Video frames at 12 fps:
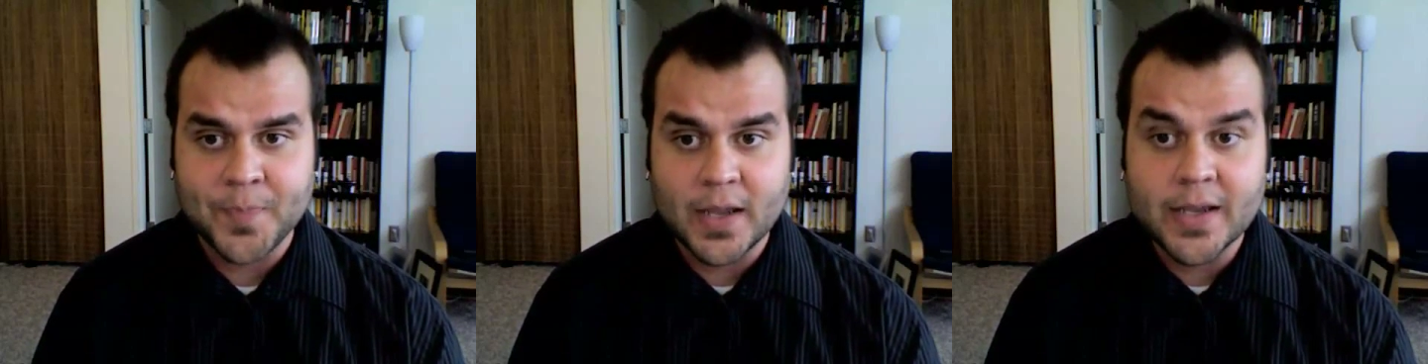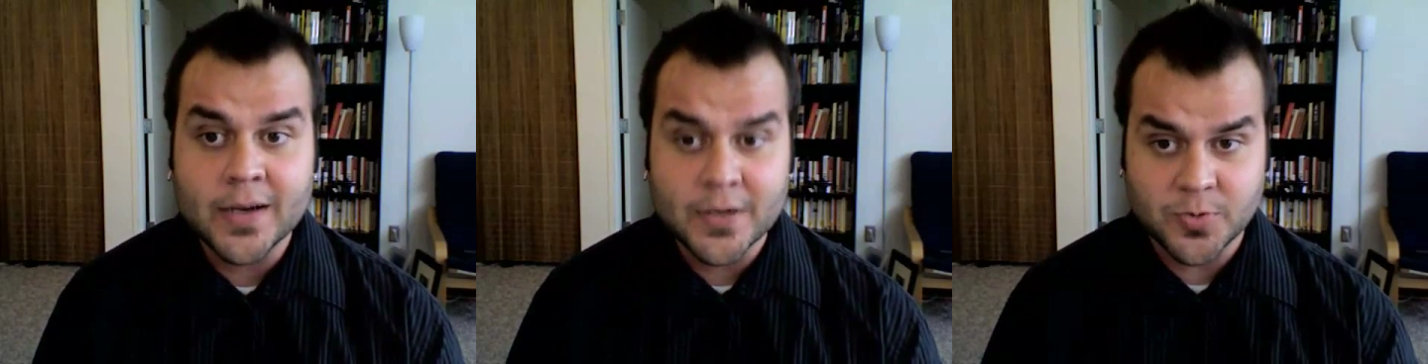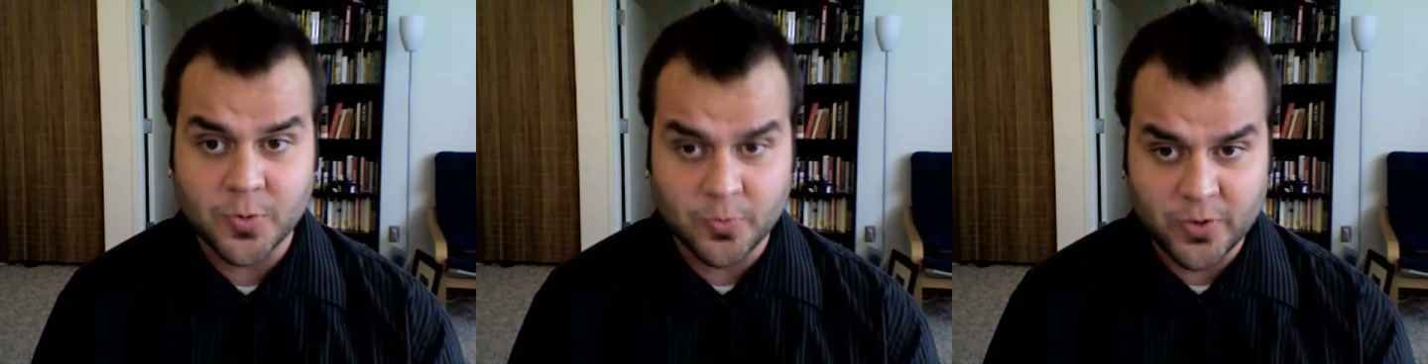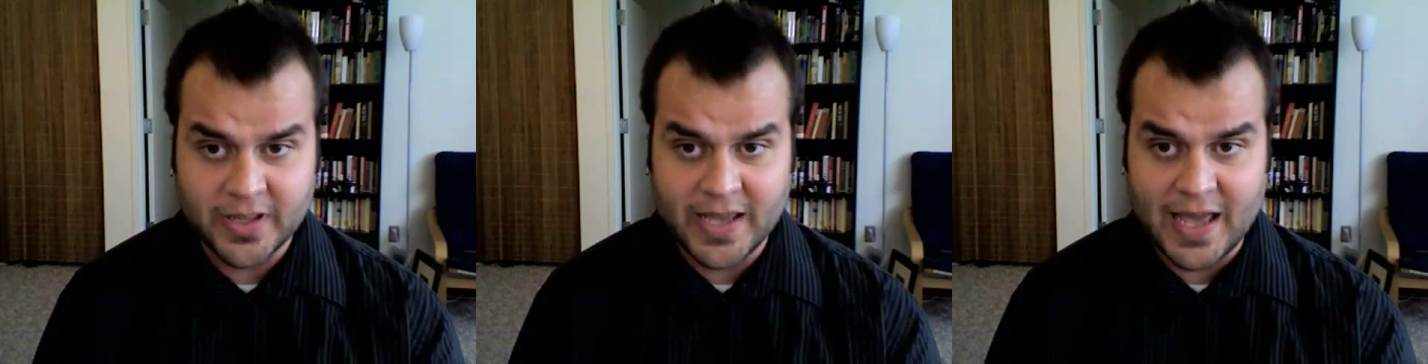Here's what
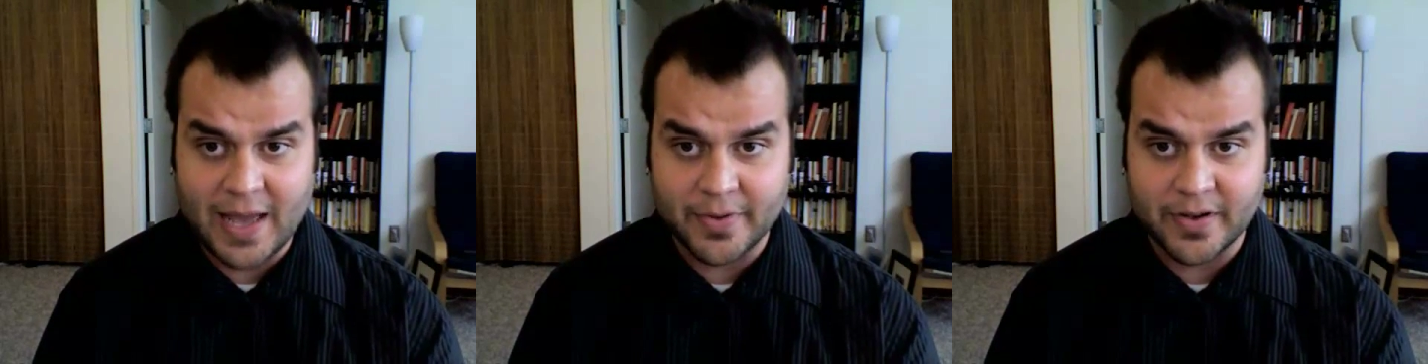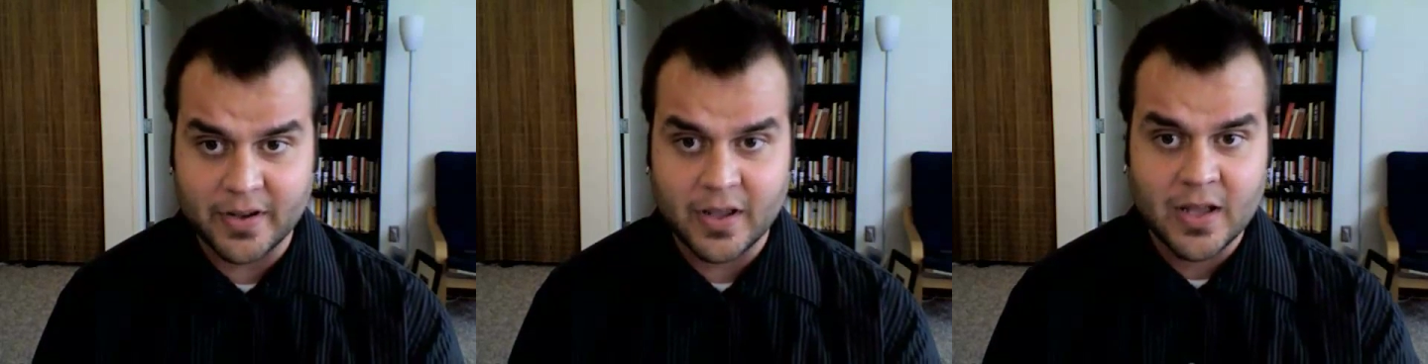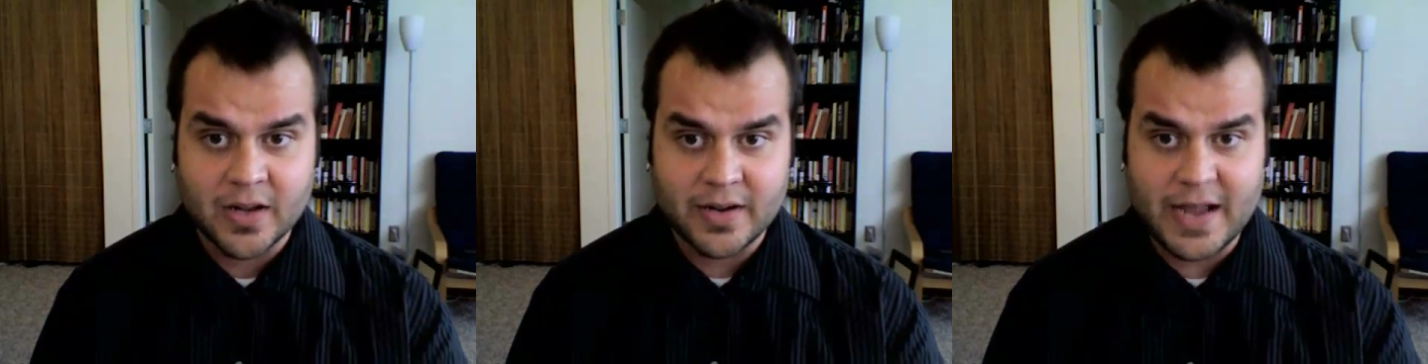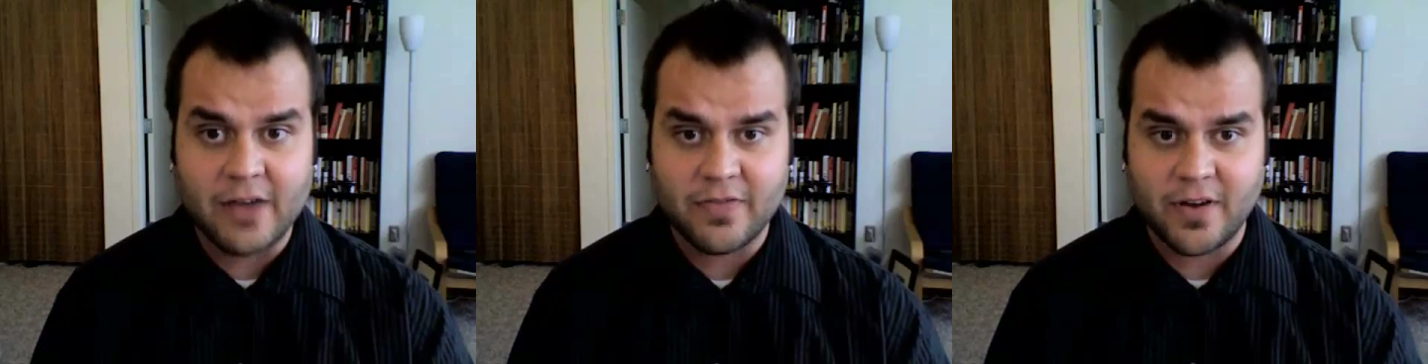really happened
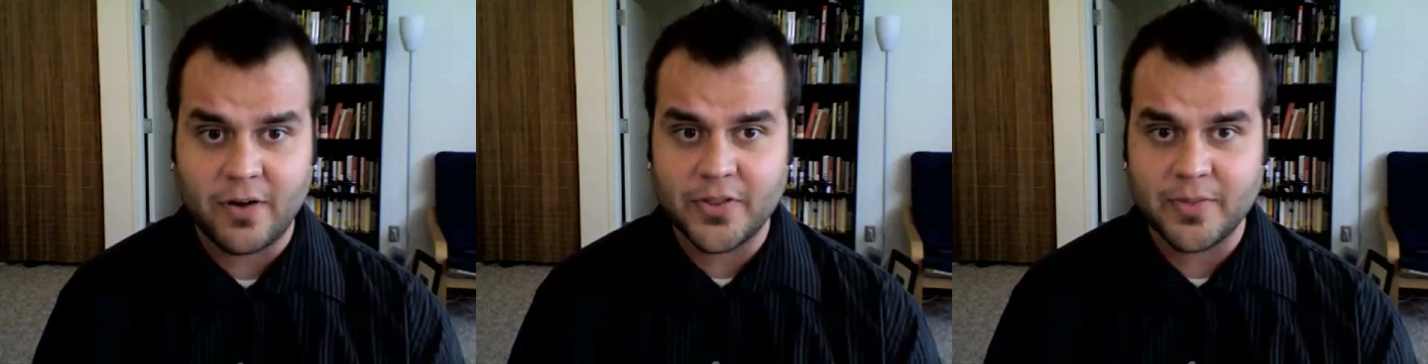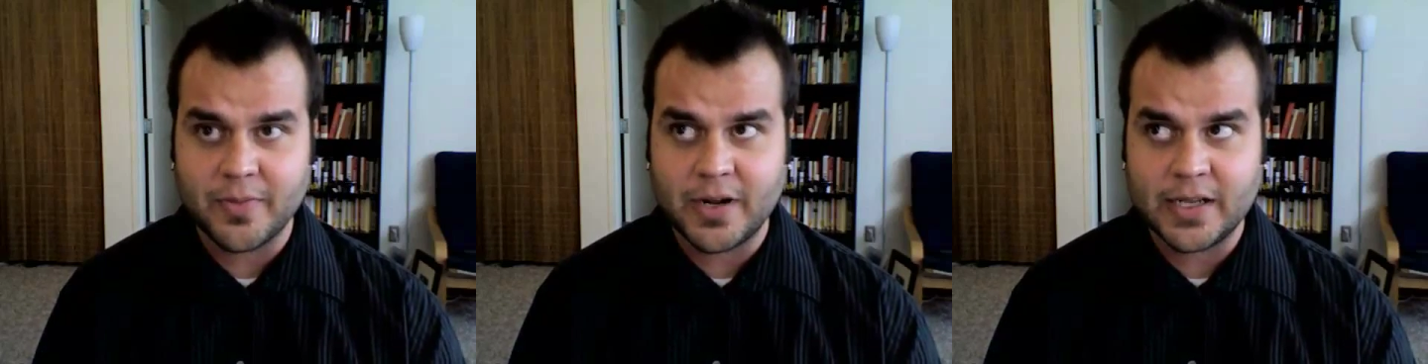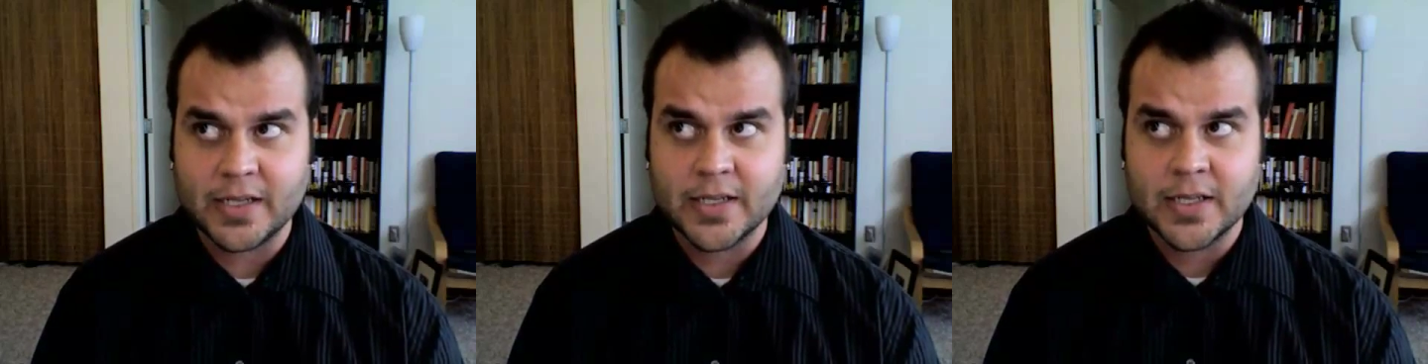now following the money.